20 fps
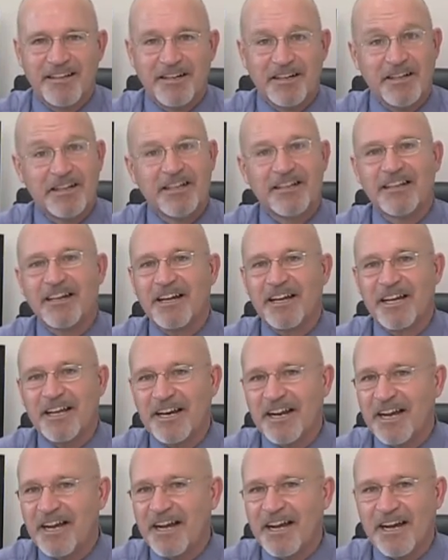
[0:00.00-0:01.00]
And
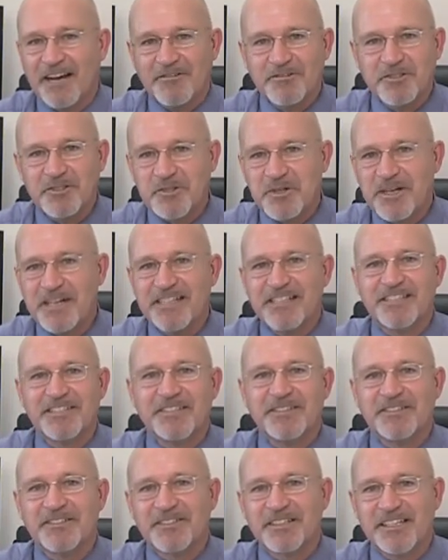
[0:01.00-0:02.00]
I was trying
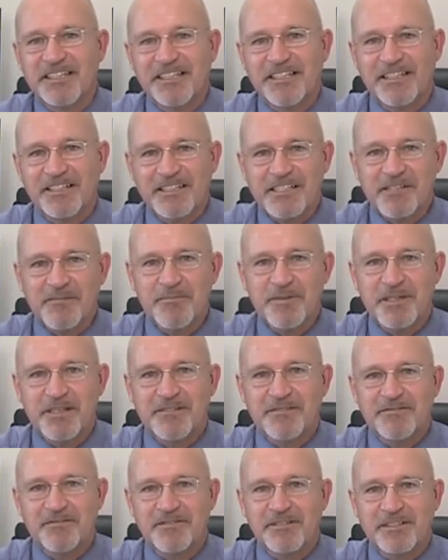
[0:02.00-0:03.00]
to get a little bit
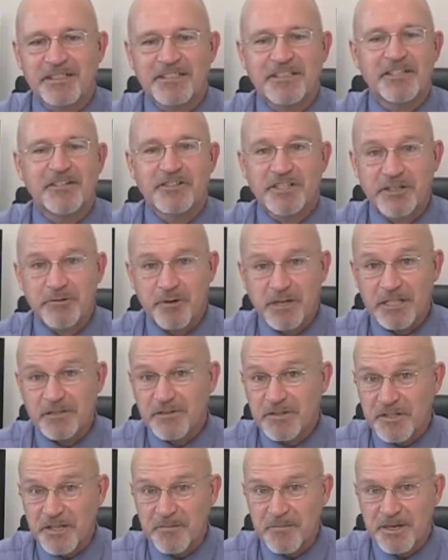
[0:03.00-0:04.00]
of, she works
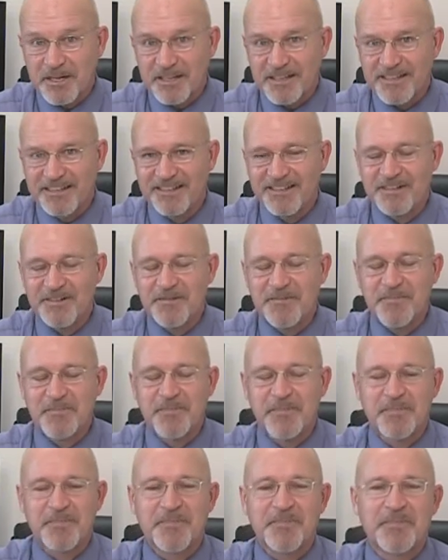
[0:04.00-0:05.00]
for somebody.
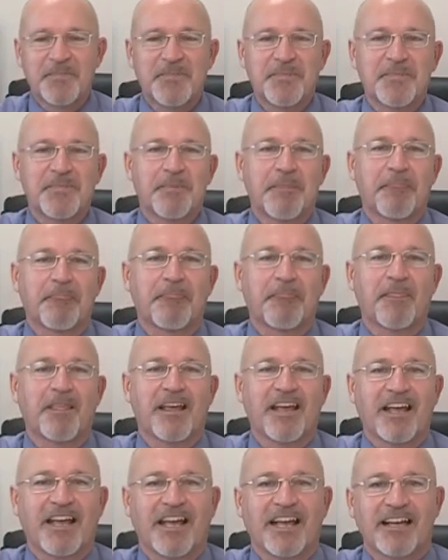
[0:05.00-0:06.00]

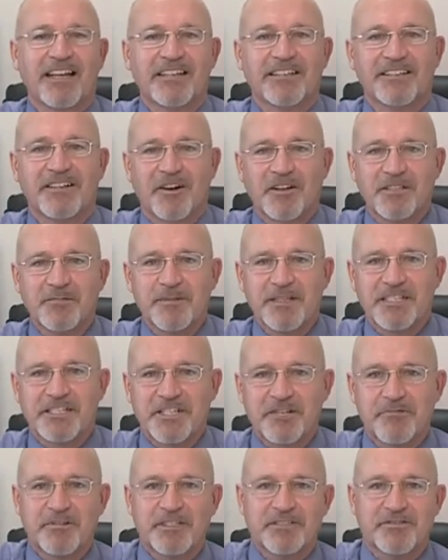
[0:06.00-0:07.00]
And ultimately,
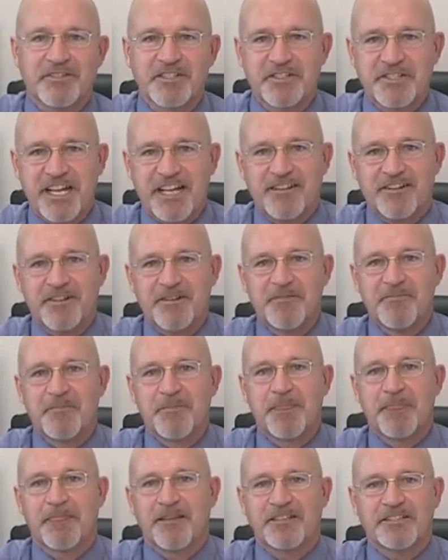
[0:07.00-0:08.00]
she works for the seller.
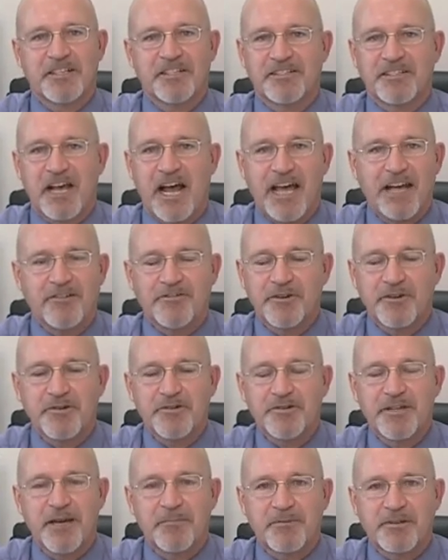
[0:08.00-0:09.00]
And she says, I don't know who
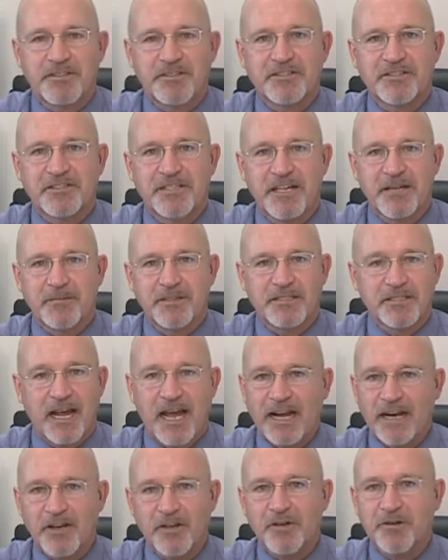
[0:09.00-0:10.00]
that person's name is. I
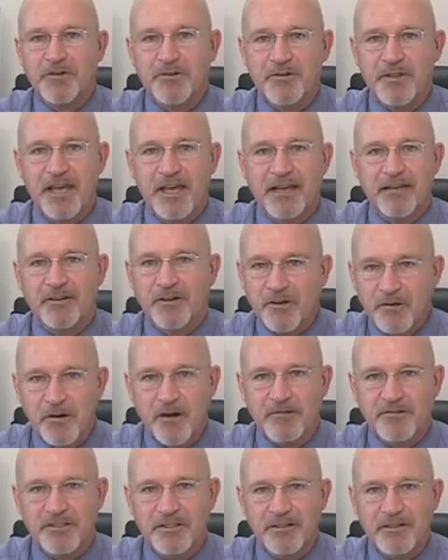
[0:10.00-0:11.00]
don't know who
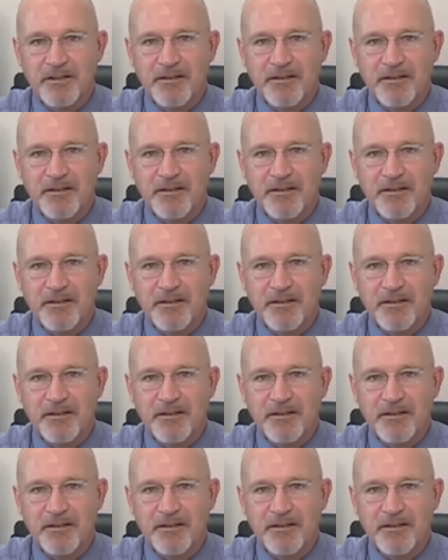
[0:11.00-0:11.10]
owns it.